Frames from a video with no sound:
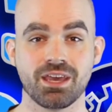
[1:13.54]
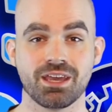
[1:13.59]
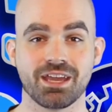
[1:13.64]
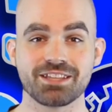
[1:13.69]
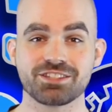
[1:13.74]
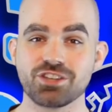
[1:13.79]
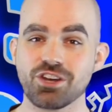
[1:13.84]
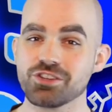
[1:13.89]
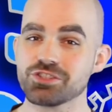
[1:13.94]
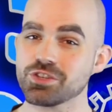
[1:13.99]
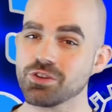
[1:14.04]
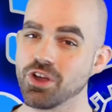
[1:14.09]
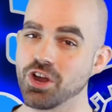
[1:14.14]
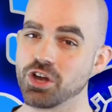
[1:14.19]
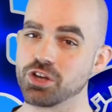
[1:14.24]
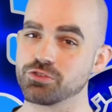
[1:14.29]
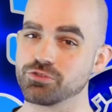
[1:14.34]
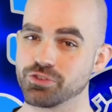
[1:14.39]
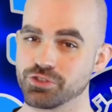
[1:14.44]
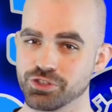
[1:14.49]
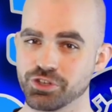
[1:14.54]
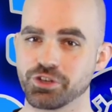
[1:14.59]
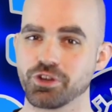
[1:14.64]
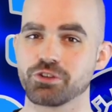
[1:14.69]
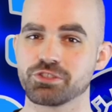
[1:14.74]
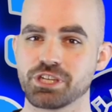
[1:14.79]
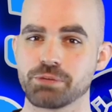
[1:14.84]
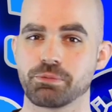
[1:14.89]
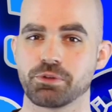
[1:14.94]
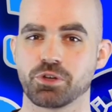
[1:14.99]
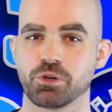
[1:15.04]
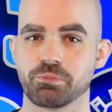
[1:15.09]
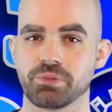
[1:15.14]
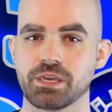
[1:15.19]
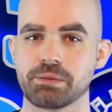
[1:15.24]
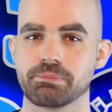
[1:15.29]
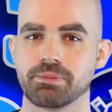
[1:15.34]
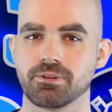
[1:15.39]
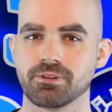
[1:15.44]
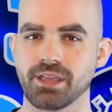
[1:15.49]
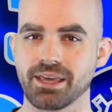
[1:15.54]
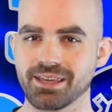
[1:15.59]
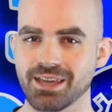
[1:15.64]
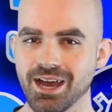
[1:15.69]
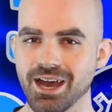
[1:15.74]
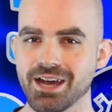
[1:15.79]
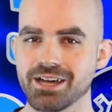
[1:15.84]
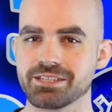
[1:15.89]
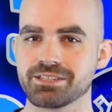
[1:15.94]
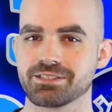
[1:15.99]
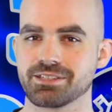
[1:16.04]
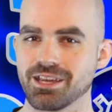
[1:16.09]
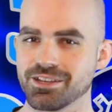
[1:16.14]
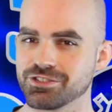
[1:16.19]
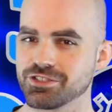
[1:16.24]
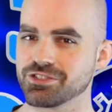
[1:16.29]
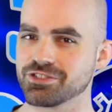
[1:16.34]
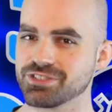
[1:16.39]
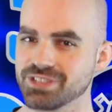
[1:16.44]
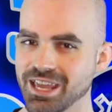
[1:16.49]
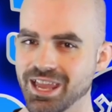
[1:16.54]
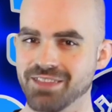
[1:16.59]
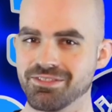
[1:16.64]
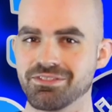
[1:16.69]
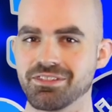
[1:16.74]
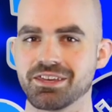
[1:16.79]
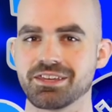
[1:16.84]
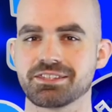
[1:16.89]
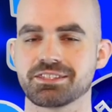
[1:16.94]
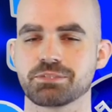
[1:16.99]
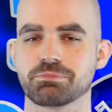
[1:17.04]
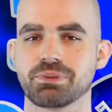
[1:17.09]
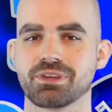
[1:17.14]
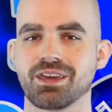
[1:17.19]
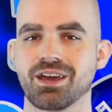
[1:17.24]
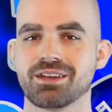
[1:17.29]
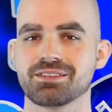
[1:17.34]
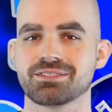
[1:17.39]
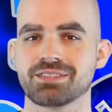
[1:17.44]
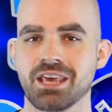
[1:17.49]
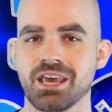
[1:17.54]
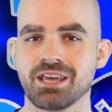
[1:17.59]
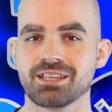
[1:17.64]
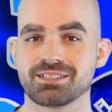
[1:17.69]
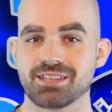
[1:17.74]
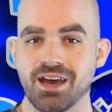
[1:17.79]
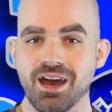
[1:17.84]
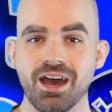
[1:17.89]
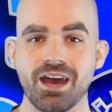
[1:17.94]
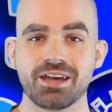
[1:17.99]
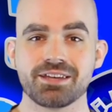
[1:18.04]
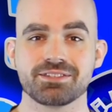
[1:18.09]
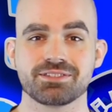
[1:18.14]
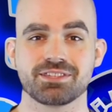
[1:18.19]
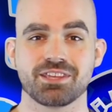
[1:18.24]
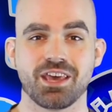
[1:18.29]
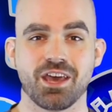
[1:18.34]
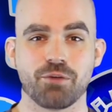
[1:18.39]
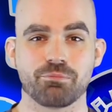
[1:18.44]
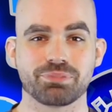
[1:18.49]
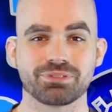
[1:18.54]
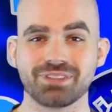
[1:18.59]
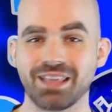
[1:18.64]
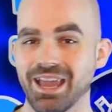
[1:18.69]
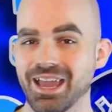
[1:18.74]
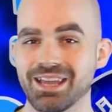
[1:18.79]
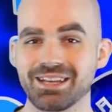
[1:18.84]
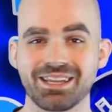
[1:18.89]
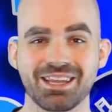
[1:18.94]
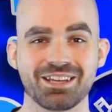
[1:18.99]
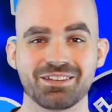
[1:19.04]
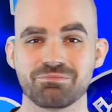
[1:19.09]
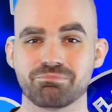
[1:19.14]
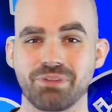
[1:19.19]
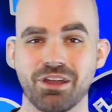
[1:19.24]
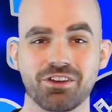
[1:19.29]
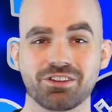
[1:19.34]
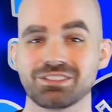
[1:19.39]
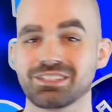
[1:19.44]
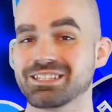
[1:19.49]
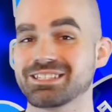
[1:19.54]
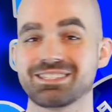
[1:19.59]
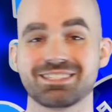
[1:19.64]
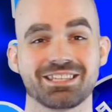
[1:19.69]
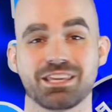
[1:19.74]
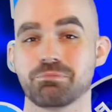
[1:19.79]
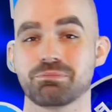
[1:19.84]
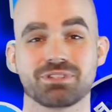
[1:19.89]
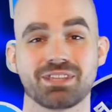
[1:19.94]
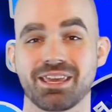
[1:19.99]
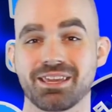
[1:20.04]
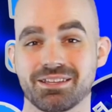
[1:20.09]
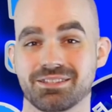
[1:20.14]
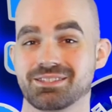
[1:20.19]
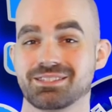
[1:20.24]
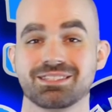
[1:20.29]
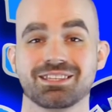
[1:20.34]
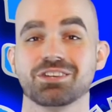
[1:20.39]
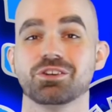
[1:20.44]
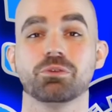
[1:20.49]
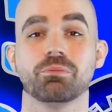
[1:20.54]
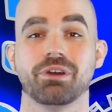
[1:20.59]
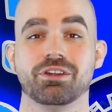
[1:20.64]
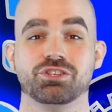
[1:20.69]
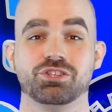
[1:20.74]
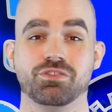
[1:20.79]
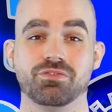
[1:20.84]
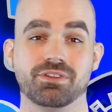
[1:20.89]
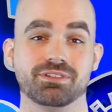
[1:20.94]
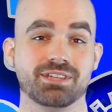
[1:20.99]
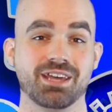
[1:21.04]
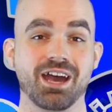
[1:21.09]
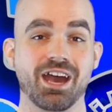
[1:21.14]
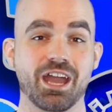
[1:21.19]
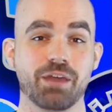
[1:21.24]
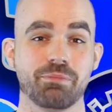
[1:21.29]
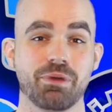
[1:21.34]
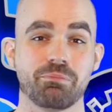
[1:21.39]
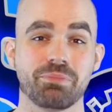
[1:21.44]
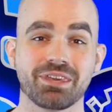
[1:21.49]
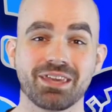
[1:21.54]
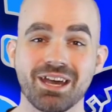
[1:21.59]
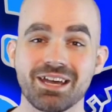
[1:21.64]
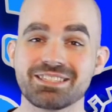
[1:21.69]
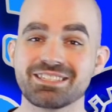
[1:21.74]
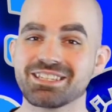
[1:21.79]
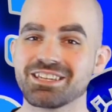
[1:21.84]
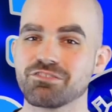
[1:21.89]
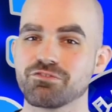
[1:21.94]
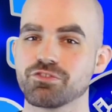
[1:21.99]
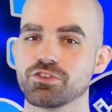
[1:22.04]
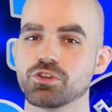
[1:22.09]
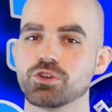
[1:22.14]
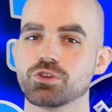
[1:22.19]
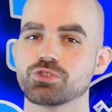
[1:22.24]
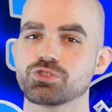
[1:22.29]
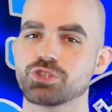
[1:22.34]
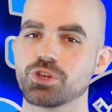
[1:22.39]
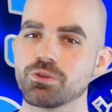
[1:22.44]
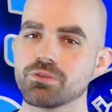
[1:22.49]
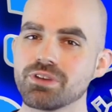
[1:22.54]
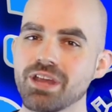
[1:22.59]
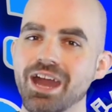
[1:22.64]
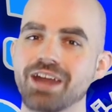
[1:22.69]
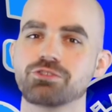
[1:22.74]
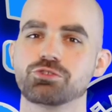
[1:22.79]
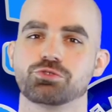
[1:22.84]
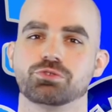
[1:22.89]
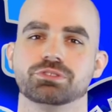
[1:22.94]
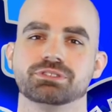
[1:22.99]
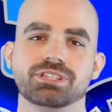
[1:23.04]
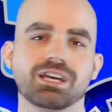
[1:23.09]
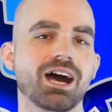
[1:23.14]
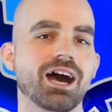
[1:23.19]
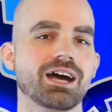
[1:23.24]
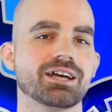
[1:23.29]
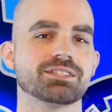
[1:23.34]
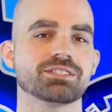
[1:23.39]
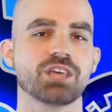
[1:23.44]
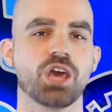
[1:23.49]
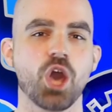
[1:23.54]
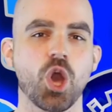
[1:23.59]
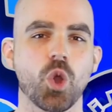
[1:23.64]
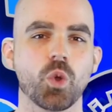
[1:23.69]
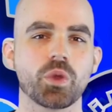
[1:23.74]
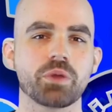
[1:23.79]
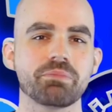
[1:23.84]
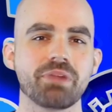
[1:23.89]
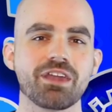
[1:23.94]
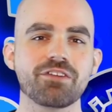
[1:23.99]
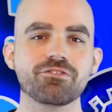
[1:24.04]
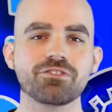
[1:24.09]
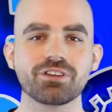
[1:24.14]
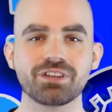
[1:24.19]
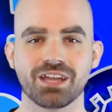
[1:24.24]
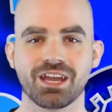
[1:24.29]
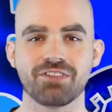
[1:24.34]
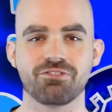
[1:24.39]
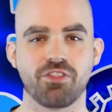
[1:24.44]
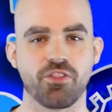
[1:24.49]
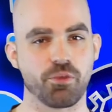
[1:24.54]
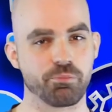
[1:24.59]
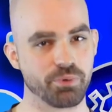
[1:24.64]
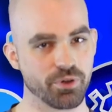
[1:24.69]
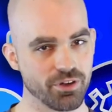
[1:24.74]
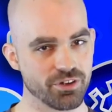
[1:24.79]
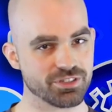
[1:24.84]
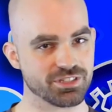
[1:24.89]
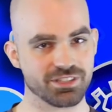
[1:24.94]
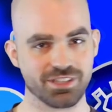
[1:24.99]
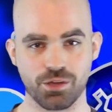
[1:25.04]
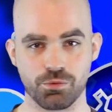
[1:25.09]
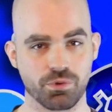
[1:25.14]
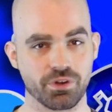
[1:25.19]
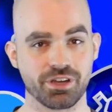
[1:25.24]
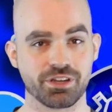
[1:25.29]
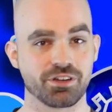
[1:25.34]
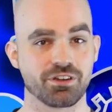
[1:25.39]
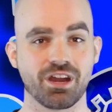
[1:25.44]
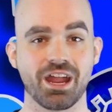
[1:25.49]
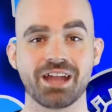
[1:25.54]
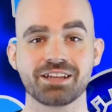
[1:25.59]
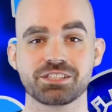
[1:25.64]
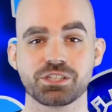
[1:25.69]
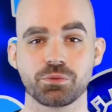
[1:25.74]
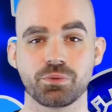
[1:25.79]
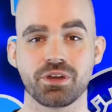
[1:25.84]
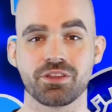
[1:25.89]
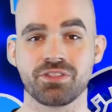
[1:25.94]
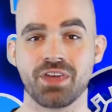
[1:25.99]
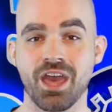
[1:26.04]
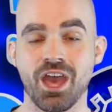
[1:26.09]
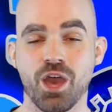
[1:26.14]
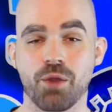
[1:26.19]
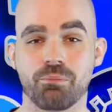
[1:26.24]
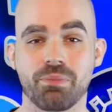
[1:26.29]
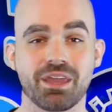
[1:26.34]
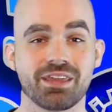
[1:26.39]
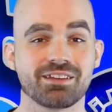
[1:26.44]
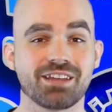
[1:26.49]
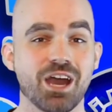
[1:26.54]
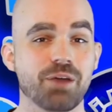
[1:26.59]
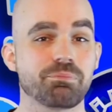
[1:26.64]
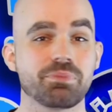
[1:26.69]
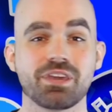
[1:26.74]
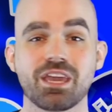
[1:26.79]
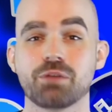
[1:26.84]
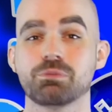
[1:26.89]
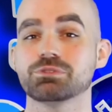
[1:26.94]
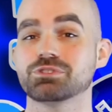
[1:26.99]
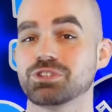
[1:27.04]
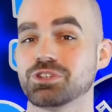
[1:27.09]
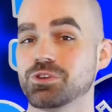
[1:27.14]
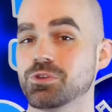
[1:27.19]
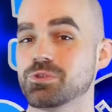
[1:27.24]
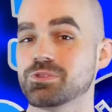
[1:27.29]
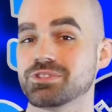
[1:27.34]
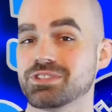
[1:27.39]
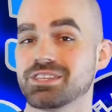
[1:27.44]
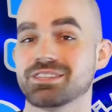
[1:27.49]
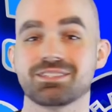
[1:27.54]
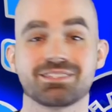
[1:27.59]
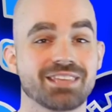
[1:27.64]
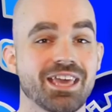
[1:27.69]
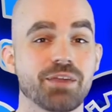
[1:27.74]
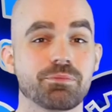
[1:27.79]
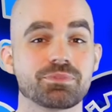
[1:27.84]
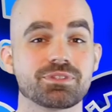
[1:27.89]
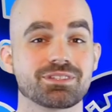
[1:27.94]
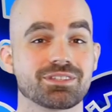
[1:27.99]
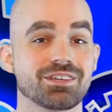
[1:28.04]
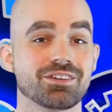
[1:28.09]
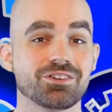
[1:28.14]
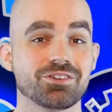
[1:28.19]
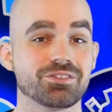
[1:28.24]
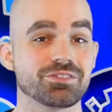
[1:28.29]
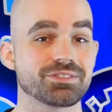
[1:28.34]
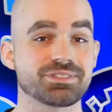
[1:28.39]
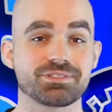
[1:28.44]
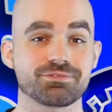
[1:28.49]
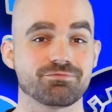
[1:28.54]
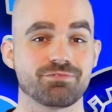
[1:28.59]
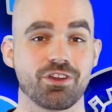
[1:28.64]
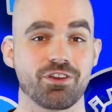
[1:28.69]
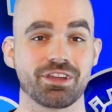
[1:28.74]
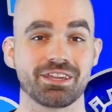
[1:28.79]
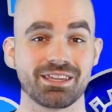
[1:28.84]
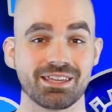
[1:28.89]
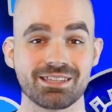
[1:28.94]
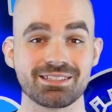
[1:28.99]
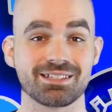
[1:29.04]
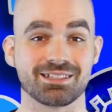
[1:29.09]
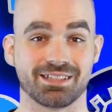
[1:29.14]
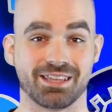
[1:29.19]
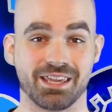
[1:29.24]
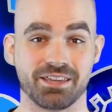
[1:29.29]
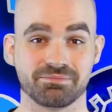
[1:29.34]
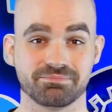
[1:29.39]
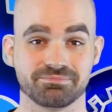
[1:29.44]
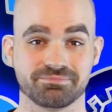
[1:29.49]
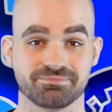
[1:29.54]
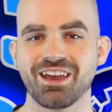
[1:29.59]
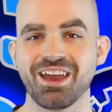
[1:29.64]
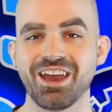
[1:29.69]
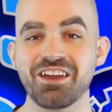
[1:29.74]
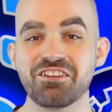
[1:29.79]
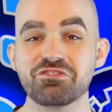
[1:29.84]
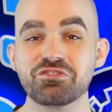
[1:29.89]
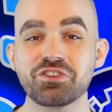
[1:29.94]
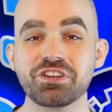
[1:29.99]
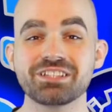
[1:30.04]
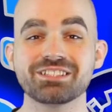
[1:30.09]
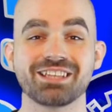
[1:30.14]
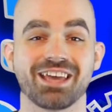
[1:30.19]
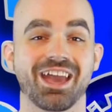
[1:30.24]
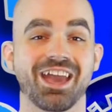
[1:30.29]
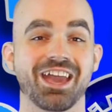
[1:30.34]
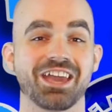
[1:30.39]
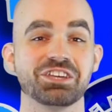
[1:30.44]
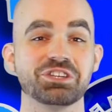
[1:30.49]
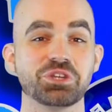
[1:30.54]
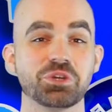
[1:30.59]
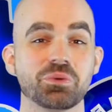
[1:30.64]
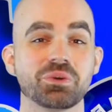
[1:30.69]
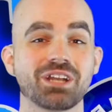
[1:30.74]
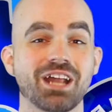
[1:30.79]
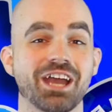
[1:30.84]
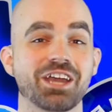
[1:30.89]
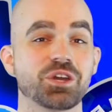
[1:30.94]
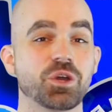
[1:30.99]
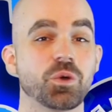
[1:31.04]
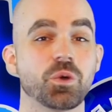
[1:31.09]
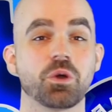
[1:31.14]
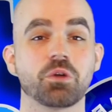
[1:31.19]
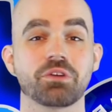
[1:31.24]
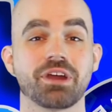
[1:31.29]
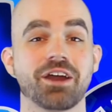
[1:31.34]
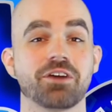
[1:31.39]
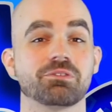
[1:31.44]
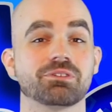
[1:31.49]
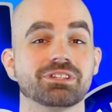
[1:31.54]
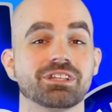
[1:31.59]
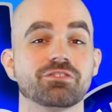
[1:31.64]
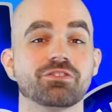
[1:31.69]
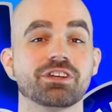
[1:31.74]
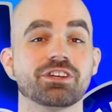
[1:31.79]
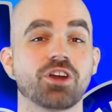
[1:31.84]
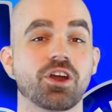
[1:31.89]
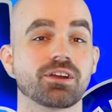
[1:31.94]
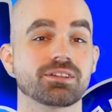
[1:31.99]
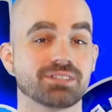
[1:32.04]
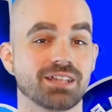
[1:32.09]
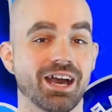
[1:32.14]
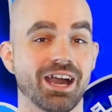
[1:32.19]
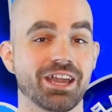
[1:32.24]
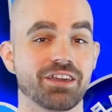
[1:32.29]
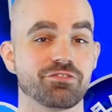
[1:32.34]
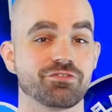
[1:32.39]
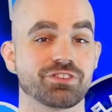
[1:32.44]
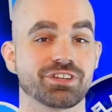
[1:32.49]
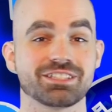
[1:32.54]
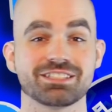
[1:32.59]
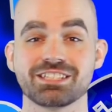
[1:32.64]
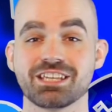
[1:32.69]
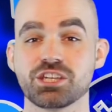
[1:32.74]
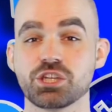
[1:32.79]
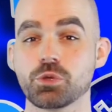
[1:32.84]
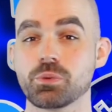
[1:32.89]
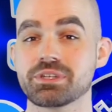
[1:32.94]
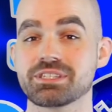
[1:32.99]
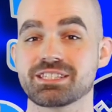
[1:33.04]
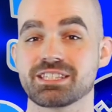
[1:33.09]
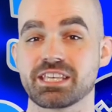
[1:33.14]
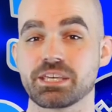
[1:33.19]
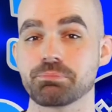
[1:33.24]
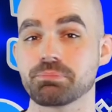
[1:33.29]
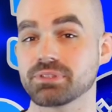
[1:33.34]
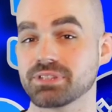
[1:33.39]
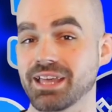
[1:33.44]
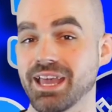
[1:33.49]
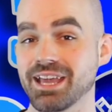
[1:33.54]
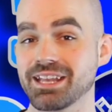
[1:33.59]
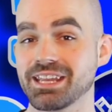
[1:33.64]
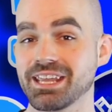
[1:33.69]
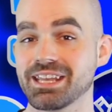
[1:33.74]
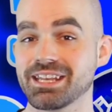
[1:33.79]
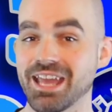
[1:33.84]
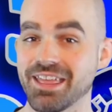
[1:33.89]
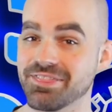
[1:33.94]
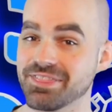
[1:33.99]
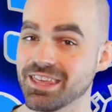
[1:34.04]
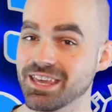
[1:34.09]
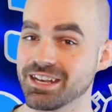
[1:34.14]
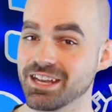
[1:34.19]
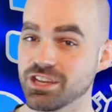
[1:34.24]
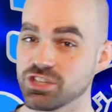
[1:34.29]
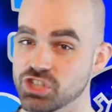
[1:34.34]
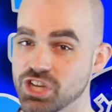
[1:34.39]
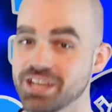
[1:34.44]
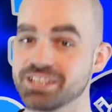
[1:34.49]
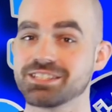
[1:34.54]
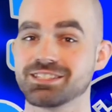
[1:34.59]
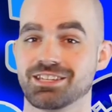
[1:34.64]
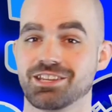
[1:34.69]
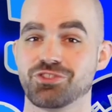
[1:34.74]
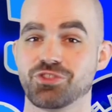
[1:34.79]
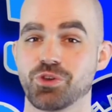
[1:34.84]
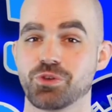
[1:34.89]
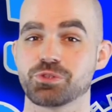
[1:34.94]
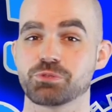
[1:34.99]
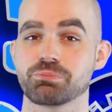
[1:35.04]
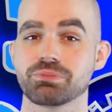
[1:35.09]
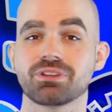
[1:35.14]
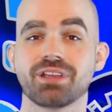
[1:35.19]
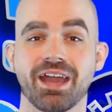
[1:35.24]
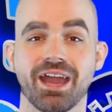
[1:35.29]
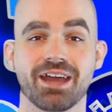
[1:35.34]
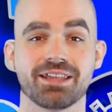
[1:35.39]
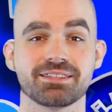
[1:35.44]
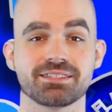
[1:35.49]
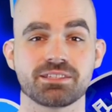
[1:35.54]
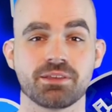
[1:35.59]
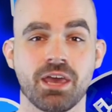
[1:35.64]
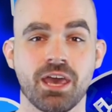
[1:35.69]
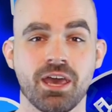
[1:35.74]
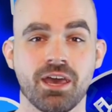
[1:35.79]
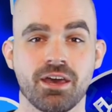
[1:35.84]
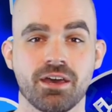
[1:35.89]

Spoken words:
It's also hard for neurotypical people like us to understand this, because to us, planning barely seems like a skill much of the time, and because it can feel so natural to us, we may forget that the person that we're interacting with may not be able to use these same skills very easily. Every day, you and I go around living our life, continuously planning and then adjusting those plans.